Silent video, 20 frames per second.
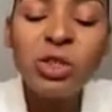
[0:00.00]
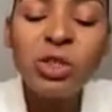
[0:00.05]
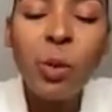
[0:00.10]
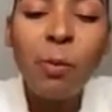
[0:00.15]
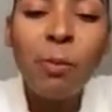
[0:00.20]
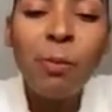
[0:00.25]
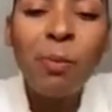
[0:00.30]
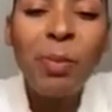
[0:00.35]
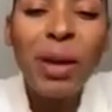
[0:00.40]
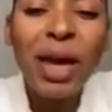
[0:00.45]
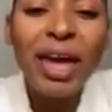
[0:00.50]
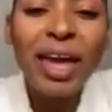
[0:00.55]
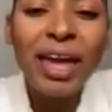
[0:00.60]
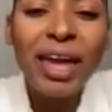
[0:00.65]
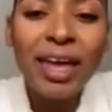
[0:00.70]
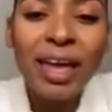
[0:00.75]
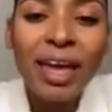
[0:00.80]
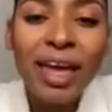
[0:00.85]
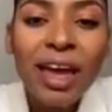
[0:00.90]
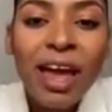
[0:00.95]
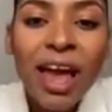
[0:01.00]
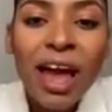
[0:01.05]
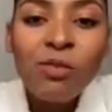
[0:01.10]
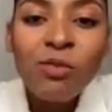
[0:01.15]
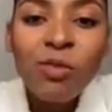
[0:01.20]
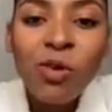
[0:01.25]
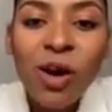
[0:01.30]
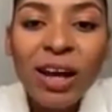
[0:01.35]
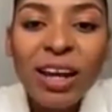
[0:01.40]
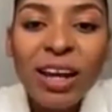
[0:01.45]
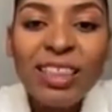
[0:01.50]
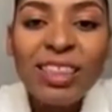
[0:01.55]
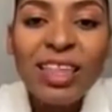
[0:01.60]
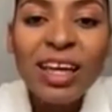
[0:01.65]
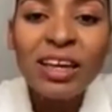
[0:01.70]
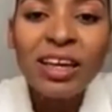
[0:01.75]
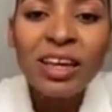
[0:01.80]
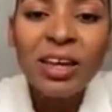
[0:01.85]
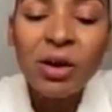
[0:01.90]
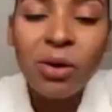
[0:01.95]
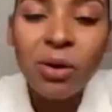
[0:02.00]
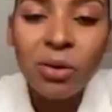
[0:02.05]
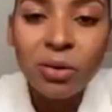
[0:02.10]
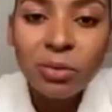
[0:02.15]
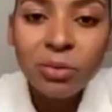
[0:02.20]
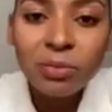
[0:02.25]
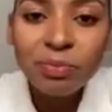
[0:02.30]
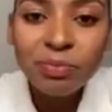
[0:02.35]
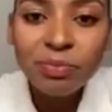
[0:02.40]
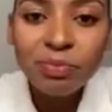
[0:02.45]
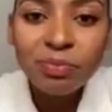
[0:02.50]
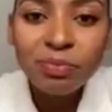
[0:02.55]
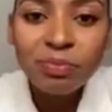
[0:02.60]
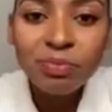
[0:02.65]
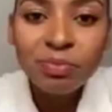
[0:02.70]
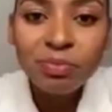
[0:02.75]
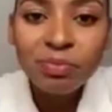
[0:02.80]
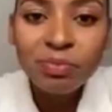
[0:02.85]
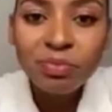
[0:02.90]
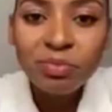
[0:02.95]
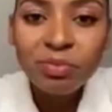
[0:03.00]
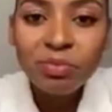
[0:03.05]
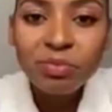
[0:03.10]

has the money to pay for another girl,